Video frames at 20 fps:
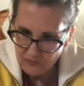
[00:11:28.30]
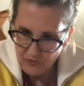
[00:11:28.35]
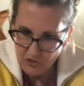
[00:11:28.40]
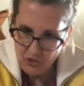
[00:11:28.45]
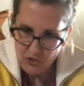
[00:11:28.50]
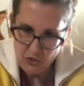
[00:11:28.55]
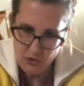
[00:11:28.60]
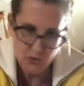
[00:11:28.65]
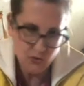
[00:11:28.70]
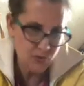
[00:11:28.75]

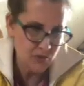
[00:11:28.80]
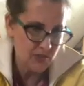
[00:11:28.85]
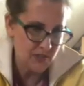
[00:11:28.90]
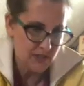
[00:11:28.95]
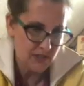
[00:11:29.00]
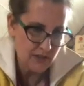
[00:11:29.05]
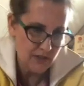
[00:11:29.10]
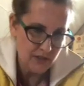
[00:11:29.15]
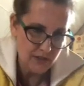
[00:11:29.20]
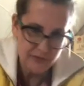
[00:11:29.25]

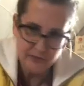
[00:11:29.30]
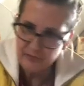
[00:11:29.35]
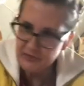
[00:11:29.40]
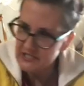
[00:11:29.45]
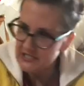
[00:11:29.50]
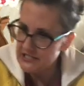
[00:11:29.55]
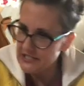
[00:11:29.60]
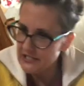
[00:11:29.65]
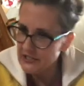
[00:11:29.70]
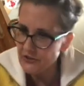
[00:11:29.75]
use of
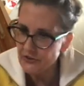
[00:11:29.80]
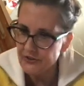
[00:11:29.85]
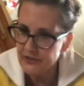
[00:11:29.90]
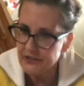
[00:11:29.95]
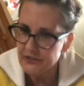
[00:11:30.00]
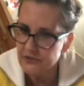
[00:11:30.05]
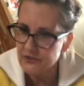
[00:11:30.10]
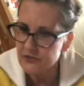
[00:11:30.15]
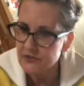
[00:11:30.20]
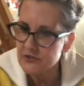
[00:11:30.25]

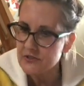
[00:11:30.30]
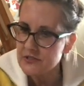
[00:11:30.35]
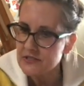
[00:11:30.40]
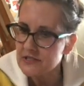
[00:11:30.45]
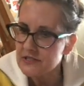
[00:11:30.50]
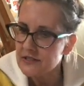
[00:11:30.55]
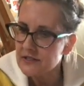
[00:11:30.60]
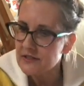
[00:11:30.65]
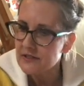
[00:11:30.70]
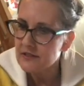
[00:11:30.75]
materials.
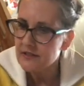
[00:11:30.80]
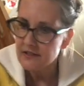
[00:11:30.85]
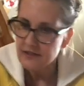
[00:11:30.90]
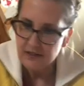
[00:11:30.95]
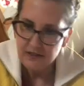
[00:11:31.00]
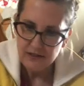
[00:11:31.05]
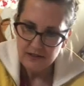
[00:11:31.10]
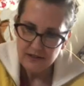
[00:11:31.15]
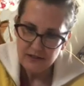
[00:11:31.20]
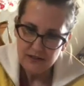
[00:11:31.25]

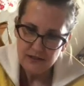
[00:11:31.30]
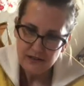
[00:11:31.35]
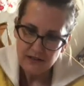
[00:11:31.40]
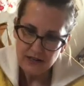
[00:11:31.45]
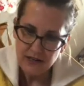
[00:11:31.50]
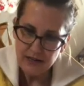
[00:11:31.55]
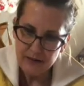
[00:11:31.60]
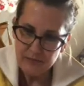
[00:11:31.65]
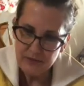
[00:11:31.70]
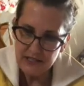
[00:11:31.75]

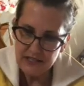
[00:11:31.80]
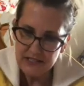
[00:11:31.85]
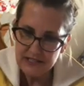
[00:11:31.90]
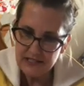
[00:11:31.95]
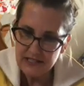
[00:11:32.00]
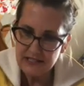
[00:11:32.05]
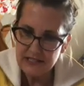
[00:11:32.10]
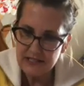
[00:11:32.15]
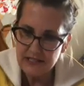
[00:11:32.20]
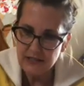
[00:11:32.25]
I mean, this
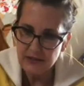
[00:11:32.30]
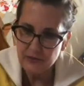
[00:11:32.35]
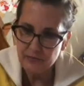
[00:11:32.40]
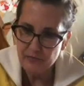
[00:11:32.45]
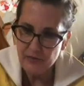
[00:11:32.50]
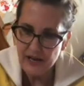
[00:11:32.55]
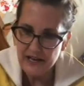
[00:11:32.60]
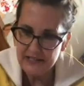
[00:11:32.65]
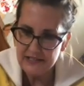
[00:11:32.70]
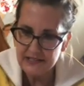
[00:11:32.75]
is the
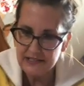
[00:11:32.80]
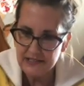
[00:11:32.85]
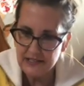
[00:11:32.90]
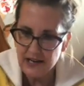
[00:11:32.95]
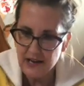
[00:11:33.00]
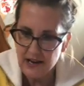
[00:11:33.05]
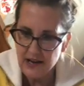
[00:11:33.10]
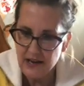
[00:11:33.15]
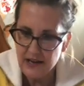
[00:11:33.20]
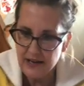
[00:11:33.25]
best
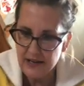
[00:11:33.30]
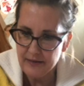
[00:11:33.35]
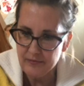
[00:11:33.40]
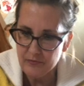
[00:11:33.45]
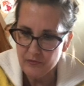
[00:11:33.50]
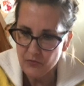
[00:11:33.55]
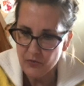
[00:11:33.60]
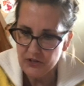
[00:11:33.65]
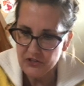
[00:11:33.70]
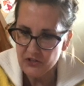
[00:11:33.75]

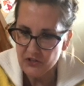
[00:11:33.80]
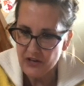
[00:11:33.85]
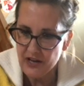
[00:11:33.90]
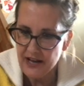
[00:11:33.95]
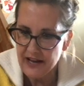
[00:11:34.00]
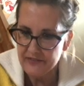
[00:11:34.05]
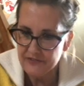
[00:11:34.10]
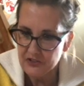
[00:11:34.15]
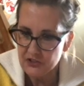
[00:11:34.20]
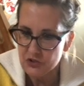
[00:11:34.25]
time when you
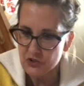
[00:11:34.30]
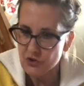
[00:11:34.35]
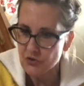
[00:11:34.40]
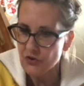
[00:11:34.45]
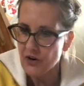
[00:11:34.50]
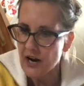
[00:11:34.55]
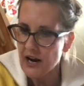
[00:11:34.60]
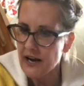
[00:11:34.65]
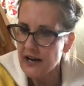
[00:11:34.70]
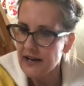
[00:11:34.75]
have to
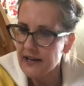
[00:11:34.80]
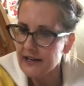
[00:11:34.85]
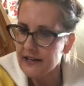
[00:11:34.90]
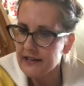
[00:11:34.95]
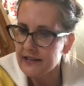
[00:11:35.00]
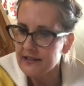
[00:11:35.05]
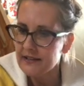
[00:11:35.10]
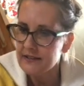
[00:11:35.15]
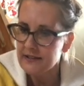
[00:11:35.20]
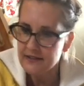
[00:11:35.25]

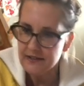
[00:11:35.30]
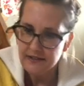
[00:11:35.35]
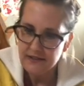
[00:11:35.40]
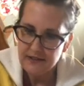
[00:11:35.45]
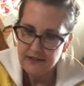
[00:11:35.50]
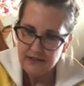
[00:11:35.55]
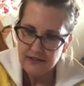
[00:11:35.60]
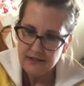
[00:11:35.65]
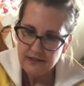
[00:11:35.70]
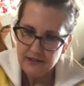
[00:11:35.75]
try
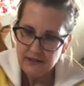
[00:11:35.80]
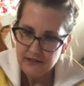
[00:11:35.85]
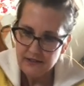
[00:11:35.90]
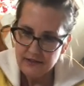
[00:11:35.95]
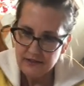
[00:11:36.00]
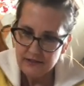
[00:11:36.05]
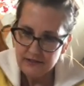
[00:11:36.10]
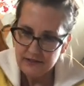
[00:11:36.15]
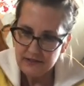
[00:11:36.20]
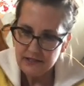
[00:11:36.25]

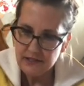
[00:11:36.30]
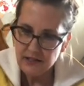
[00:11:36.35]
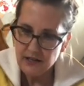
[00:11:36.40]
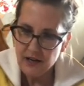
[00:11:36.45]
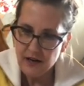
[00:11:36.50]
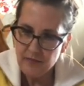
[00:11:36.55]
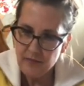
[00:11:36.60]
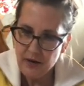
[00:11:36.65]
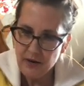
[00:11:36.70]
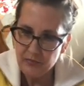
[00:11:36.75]
to
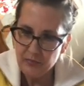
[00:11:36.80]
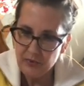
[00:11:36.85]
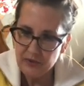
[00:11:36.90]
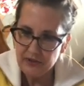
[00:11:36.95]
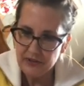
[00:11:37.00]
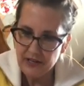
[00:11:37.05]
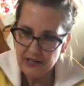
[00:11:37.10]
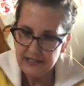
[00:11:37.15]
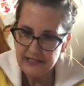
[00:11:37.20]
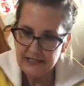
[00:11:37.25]
come up
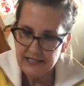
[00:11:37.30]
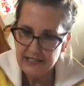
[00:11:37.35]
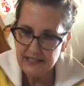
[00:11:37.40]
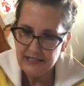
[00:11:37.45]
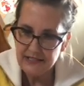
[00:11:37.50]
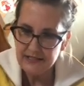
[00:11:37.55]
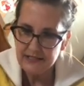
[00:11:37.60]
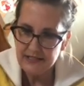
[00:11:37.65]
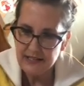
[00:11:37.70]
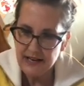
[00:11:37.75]
with
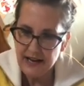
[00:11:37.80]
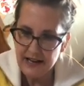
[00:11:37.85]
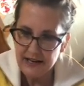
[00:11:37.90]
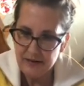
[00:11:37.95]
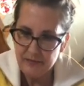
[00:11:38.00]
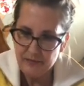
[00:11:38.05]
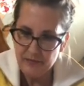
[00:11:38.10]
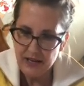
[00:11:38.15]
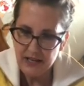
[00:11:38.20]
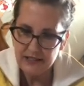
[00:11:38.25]
ideas and how to
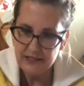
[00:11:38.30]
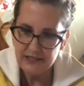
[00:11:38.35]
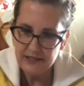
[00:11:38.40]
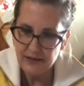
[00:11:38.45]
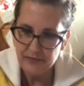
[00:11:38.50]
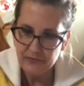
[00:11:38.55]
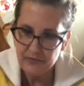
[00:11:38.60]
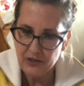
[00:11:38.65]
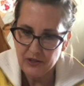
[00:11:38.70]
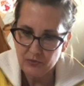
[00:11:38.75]
make
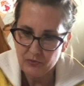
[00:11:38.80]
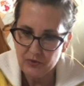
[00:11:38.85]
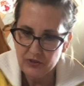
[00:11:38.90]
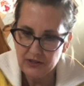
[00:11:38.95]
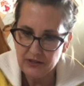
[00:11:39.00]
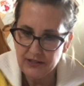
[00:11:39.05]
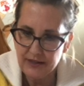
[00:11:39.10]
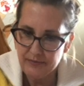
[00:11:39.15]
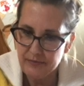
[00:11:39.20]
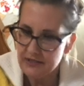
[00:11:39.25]
something with
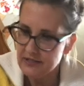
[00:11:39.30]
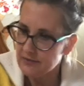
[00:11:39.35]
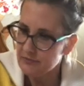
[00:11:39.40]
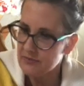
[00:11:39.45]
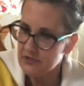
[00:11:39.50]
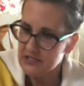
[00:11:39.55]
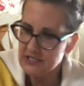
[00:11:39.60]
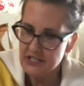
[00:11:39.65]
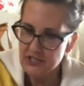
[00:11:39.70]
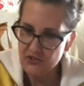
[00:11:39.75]
limited
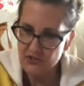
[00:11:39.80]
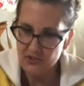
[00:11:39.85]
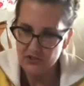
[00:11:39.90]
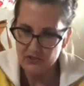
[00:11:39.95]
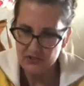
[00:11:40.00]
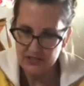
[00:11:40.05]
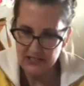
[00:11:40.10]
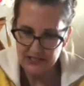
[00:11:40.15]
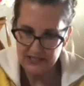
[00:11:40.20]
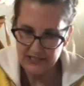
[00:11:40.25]

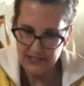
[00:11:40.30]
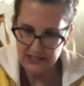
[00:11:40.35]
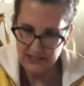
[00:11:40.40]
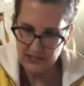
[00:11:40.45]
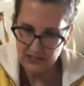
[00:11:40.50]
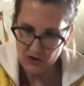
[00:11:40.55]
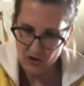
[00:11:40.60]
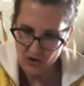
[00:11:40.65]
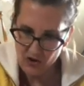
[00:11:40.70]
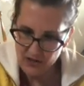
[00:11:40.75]
materials. That's like
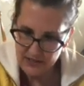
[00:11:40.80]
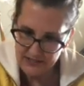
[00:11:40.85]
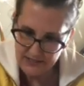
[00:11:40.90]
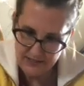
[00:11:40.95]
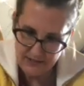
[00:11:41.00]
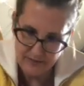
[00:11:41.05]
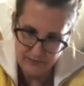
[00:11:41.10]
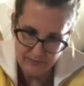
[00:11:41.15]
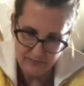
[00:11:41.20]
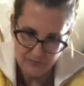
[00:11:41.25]
an
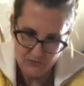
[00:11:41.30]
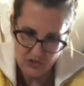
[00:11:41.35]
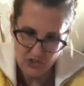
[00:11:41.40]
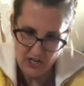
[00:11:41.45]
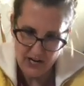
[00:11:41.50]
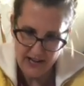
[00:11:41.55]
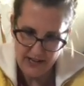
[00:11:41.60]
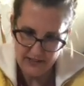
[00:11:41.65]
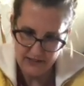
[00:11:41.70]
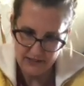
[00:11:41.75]
awesome
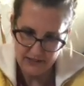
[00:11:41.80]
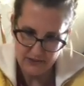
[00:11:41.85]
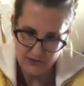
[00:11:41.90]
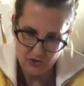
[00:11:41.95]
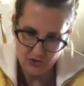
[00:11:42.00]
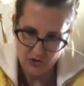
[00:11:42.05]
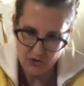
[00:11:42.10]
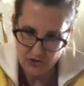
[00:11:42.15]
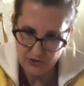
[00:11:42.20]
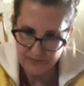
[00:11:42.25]

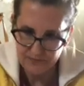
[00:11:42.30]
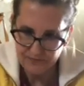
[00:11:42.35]
challenge.